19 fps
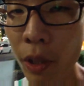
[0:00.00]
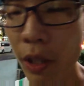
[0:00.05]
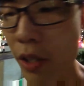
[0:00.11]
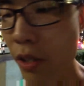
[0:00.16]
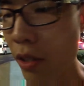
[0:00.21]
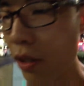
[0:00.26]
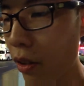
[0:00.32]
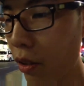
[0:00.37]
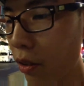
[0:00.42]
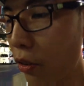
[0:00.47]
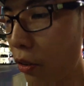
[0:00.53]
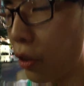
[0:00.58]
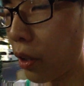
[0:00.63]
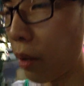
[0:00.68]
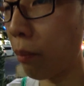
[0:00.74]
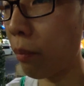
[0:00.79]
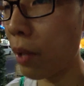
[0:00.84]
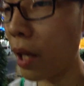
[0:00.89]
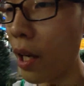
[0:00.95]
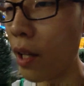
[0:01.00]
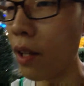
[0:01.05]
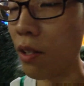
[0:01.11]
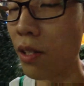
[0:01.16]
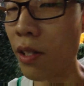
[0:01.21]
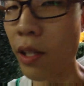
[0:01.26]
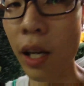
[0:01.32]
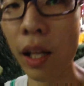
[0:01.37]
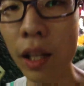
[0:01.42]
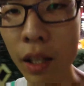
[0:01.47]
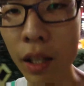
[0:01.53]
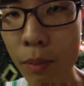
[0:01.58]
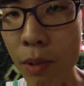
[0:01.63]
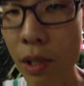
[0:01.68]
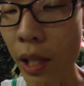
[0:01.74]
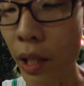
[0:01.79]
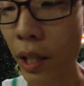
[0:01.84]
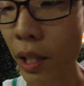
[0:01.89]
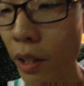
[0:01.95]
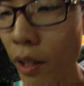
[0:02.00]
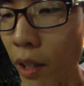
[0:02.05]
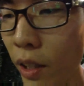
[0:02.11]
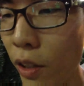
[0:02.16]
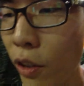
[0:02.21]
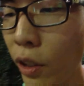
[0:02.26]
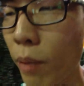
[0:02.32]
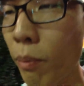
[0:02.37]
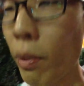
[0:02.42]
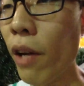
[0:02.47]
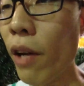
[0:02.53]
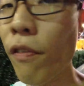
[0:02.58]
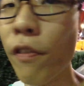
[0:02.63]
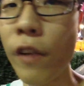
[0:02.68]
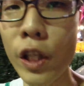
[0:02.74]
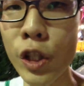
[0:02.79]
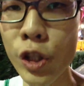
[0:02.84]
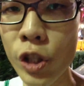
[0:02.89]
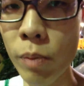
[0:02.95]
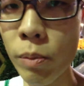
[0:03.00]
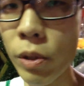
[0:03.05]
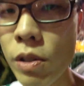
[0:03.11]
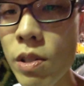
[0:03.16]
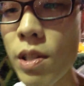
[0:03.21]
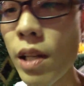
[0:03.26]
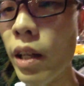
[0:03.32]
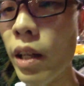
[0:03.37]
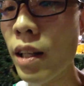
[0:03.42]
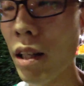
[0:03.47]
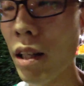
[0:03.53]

on its own, you can buy the scallops like I did, you can buy vegetables like